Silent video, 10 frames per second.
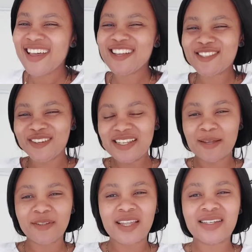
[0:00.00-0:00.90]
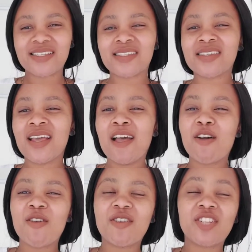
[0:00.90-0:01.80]
it's really something that does
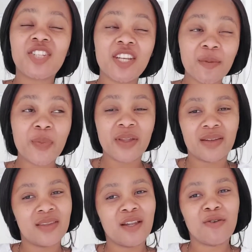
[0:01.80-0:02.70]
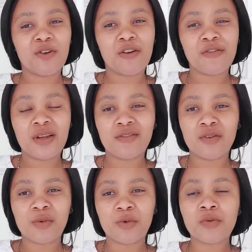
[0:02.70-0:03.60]
cheapen the look of your
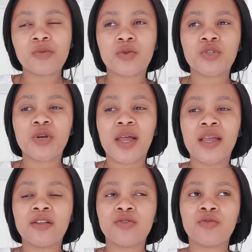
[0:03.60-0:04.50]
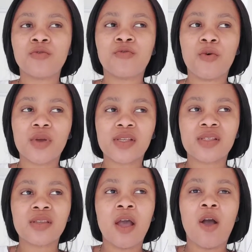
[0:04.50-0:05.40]
living room. So try to
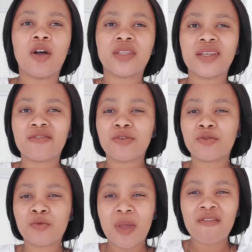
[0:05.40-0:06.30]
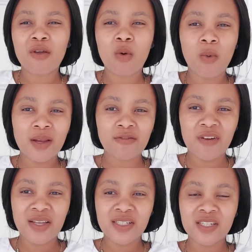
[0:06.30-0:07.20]
focus on the living room having one
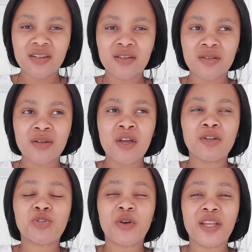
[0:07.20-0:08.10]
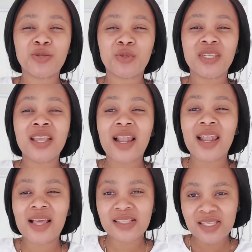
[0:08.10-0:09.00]
function. Try to
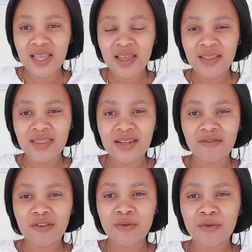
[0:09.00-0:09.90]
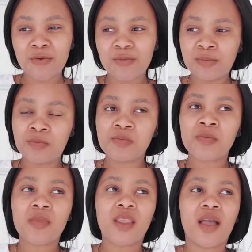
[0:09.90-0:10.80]
declutter the living room.
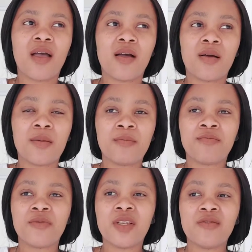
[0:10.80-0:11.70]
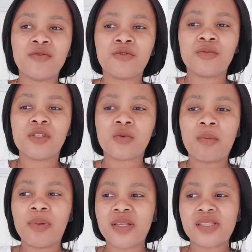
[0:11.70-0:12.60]
The living room is
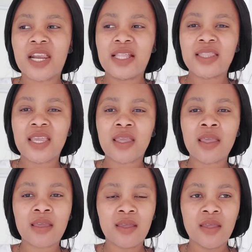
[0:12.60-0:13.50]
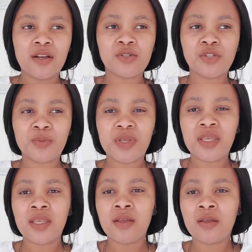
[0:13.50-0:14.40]
one place that I think should
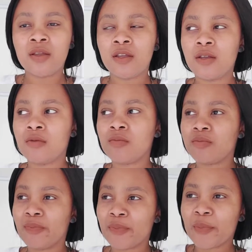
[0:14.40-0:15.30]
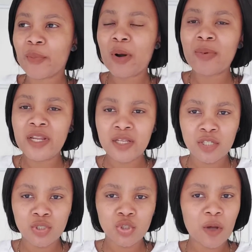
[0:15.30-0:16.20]
be
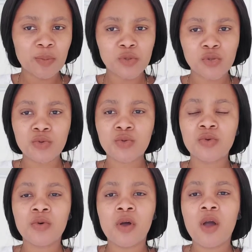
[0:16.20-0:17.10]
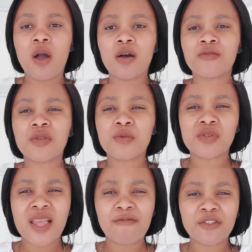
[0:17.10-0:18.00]
probably top two of the
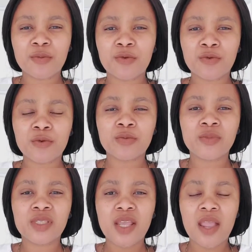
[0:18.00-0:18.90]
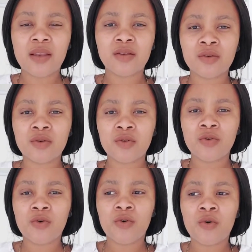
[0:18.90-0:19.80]
most comfortable rooms in
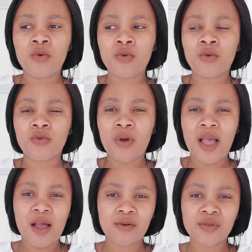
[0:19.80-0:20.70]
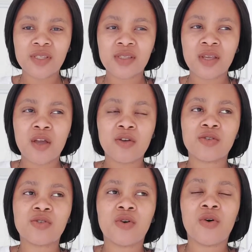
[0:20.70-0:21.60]
your house.
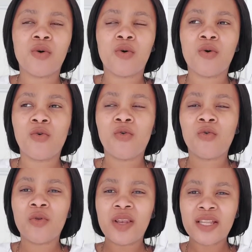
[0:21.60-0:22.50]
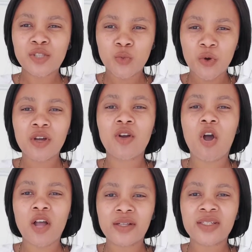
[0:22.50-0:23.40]
So let's work
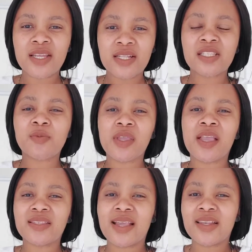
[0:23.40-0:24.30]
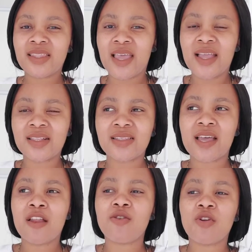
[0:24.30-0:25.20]
on it being exactly that
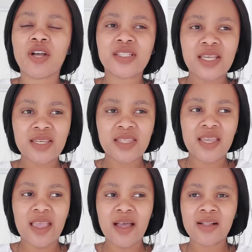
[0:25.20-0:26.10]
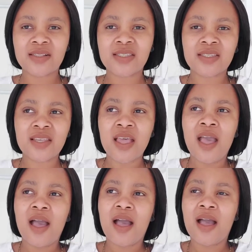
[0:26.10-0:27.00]
and not anything else.
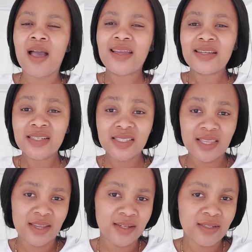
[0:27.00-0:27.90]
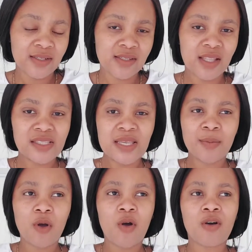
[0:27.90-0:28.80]
I understand that
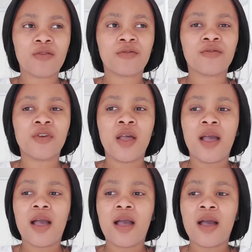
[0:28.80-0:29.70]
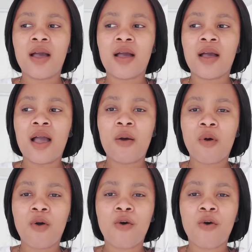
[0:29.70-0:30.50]
some of our